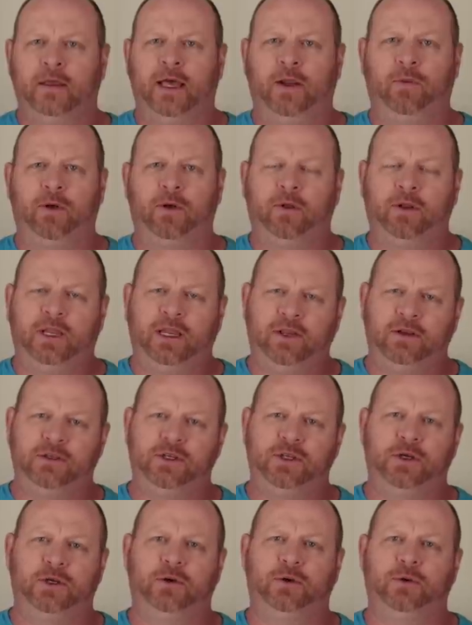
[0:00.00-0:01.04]
And we only
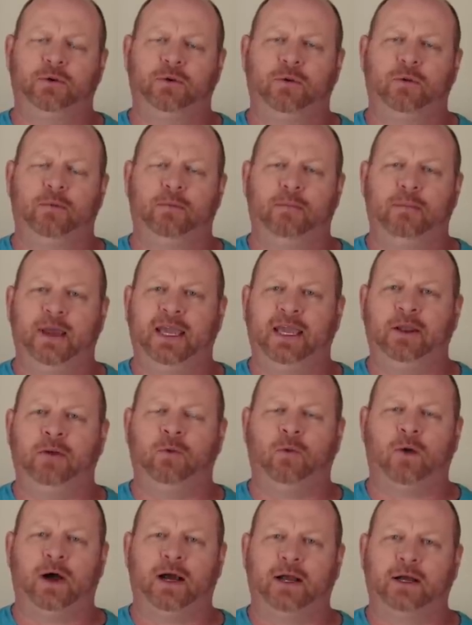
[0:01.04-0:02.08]
need two
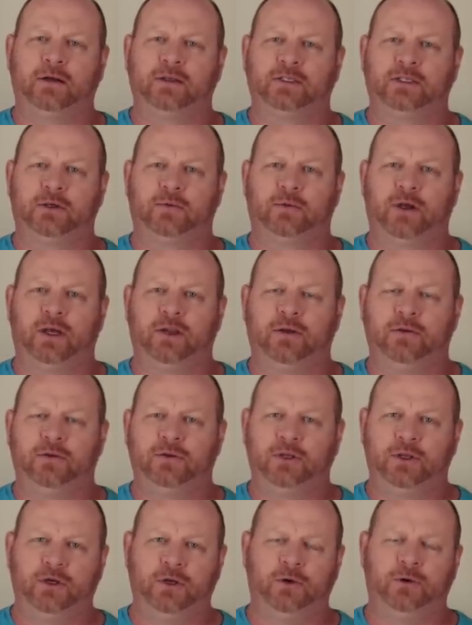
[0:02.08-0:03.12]
main wires that
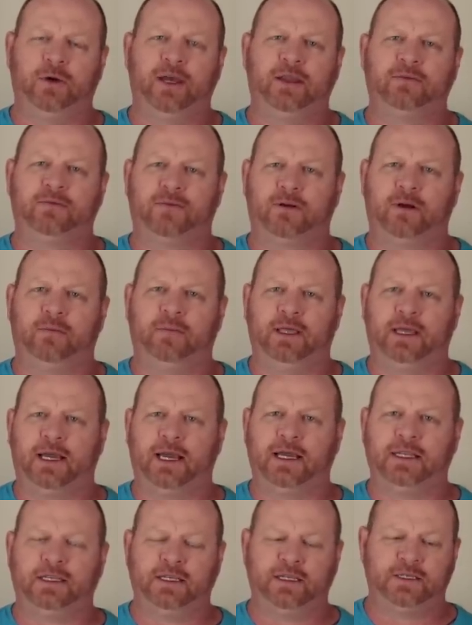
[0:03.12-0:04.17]
run to and from the
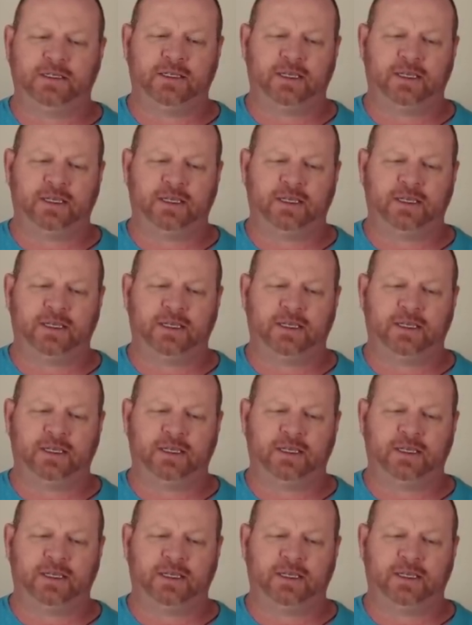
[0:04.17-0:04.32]
I T